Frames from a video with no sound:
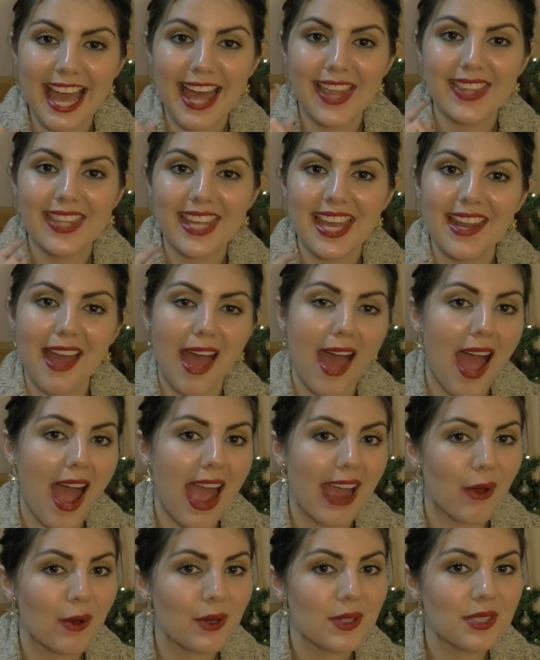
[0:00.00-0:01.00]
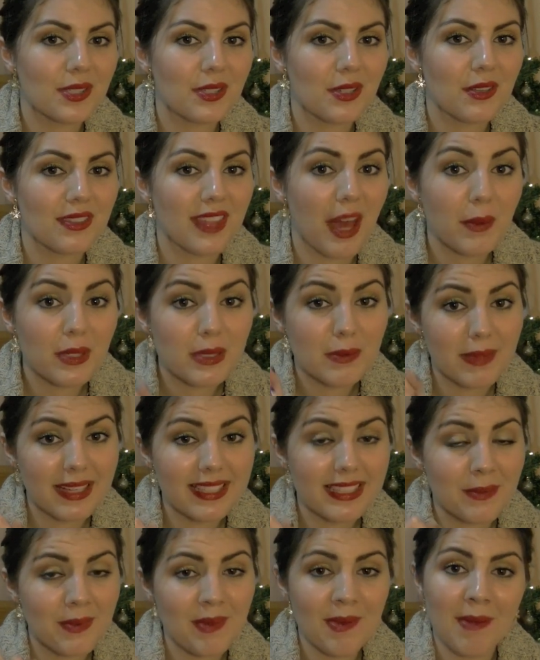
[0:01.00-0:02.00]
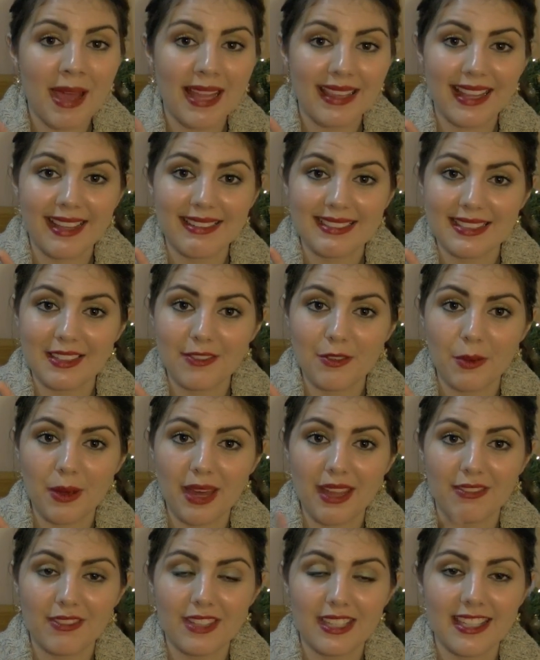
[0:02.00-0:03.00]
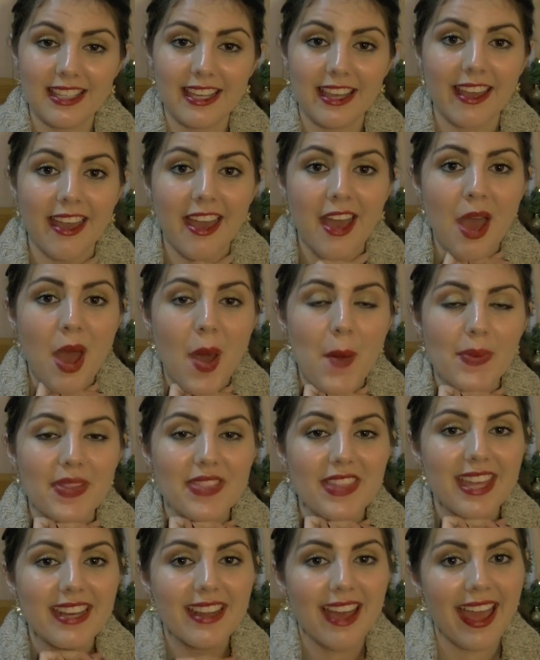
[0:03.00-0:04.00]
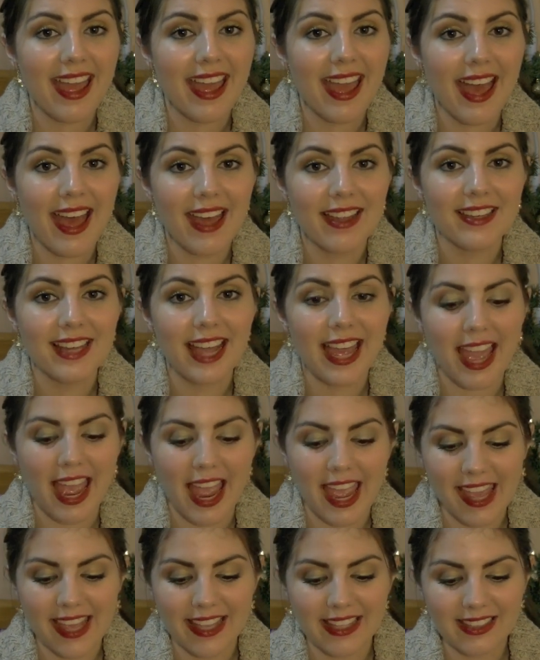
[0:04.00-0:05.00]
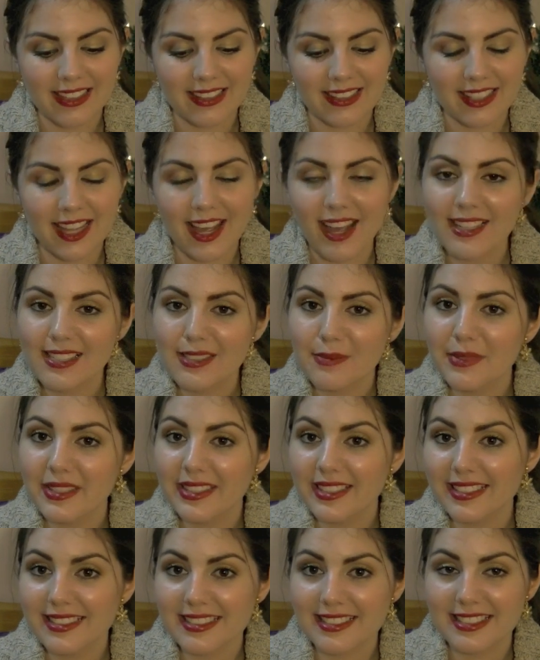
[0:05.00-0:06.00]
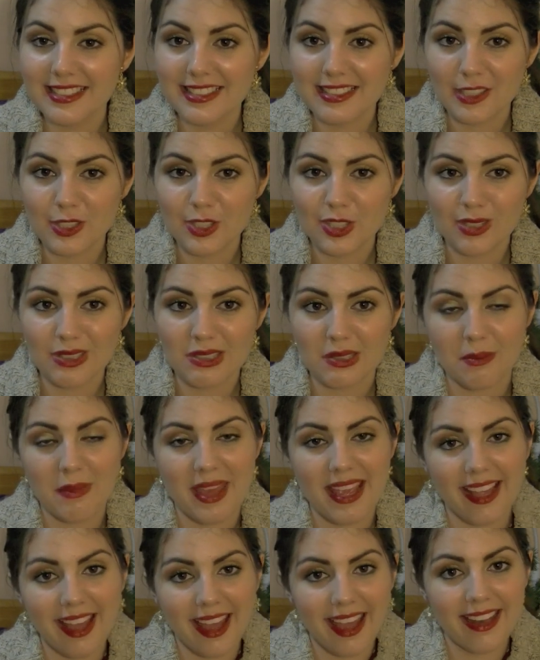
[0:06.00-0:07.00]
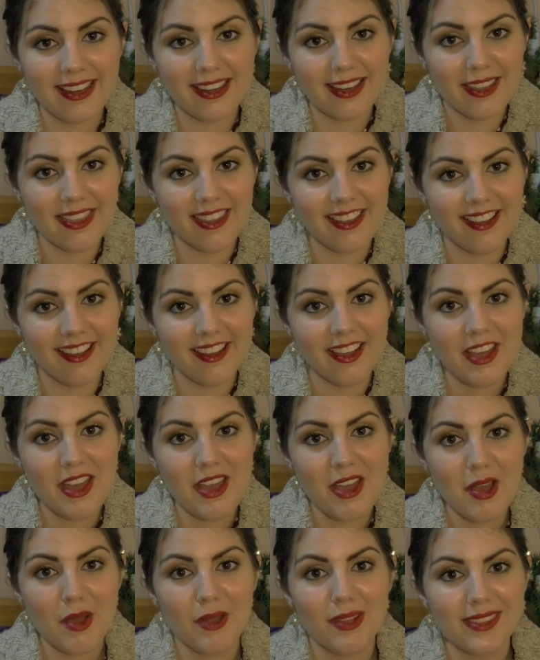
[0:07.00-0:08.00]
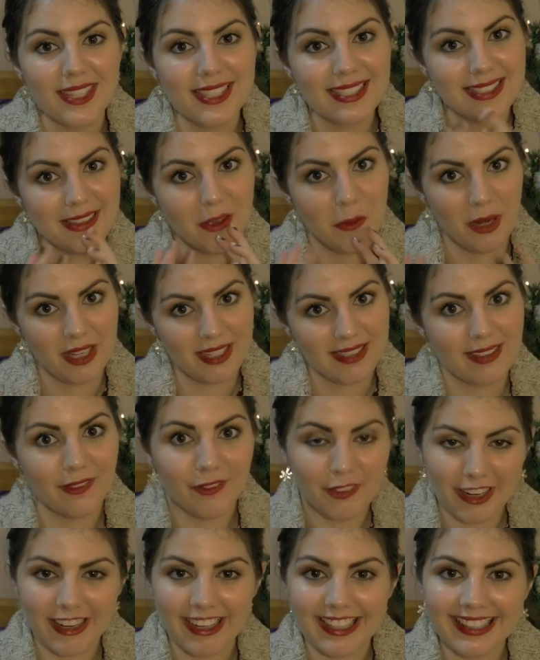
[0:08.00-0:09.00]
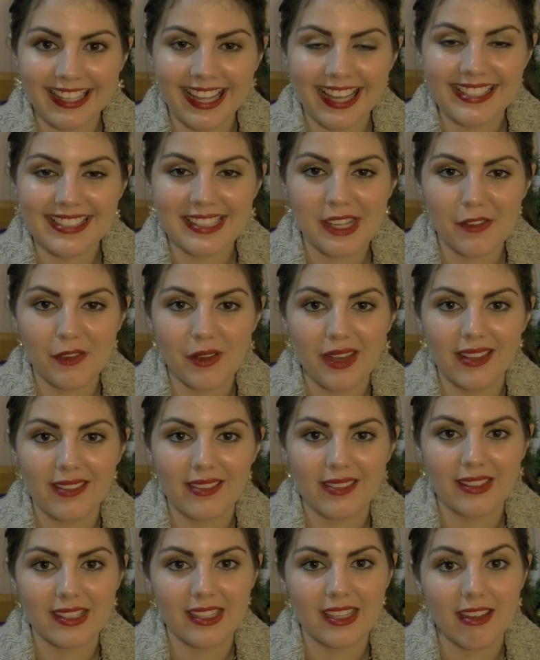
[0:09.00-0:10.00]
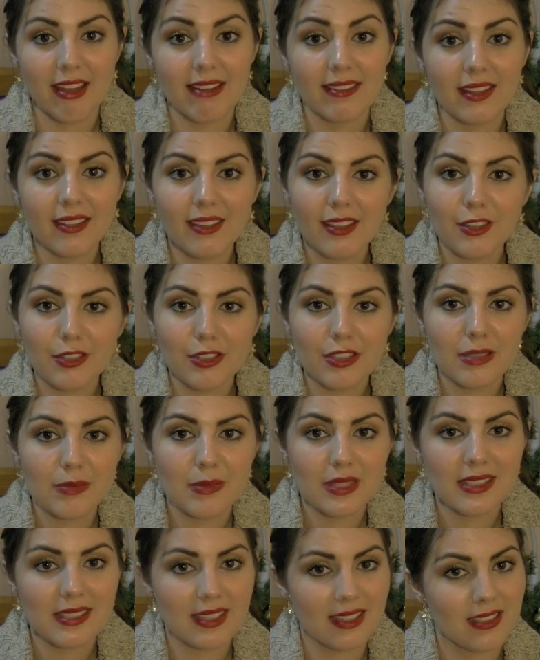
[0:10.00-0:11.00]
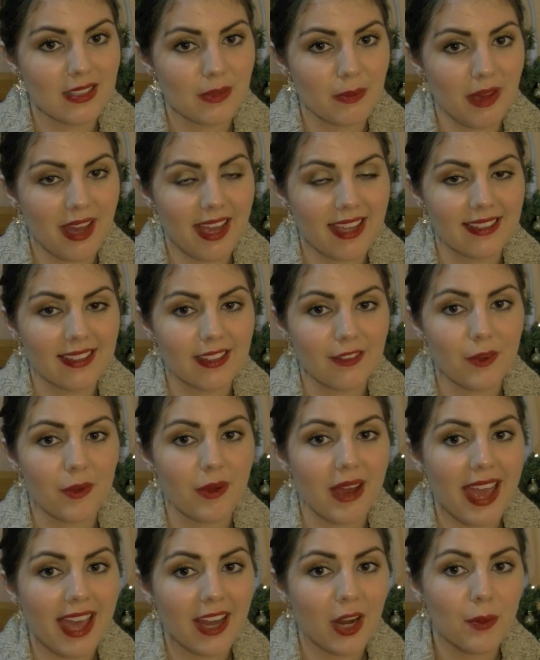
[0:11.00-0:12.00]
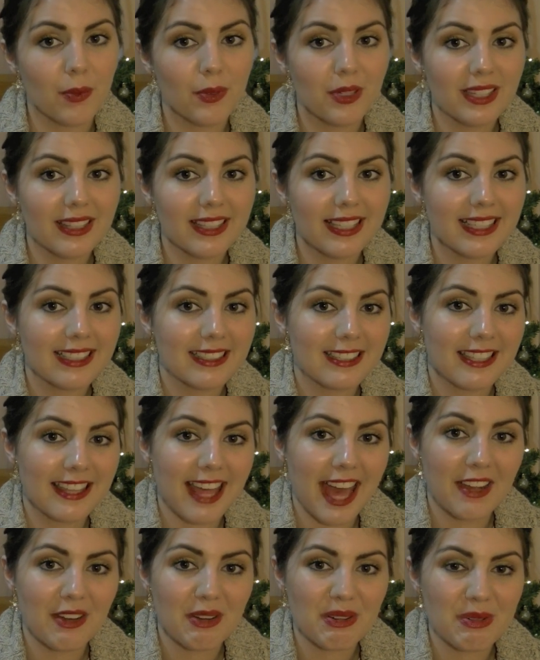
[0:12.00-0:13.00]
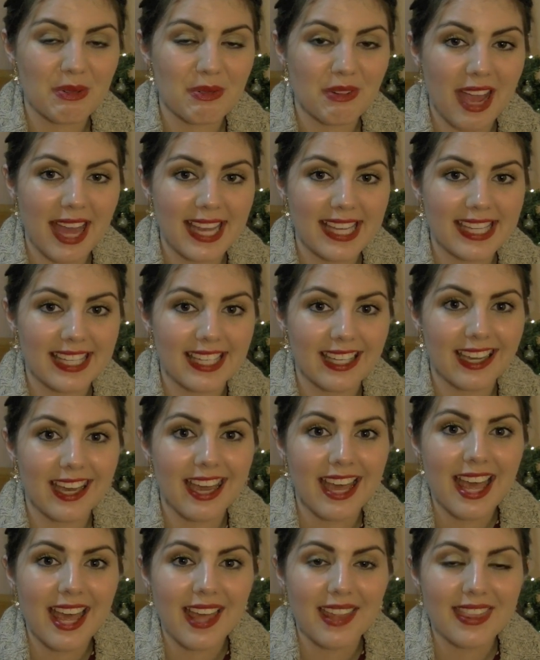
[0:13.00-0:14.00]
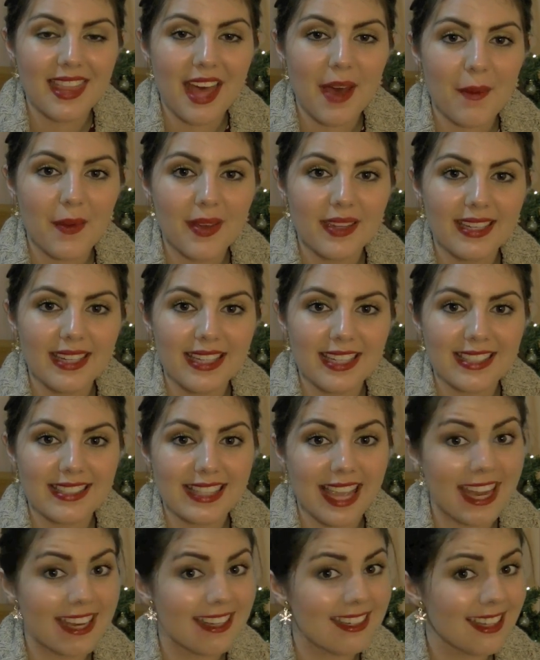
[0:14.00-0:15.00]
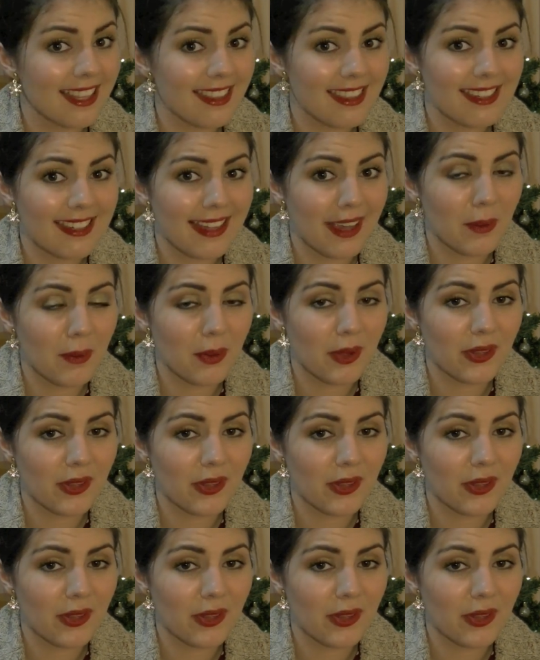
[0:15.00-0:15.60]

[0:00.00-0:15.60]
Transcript: And then I also, that was meant to be my last giveaway of the year, but then I had a last minute decision to make another, this one is the very last giveaway of the year, another Christmas inspired giveaway, and I'll put a link to that right here. That one is another nail